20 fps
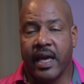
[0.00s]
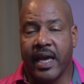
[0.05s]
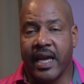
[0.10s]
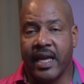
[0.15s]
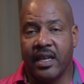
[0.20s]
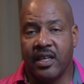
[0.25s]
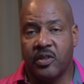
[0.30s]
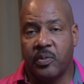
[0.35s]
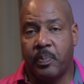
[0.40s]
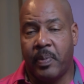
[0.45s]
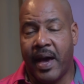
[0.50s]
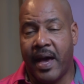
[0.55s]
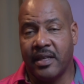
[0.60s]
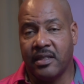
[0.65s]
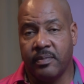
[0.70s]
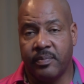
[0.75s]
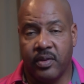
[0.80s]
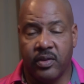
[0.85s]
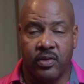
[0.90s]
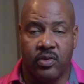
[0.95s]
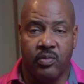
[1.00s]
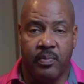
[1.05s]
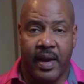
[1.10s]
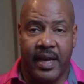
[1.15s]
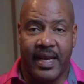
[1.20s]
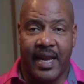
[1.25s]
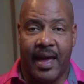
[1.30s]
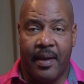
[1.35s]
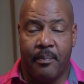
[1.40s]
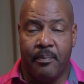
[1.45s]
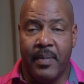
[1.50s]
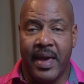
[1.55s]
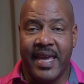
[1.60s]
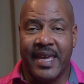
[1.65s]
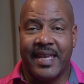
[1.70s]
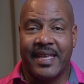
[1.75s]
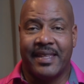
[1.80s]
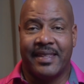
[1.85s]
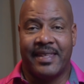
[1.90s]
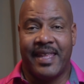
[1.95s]
And it's possible you may not
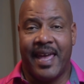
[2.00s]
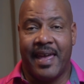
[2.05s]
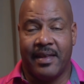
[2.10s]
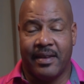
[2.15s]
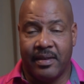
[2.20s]
make it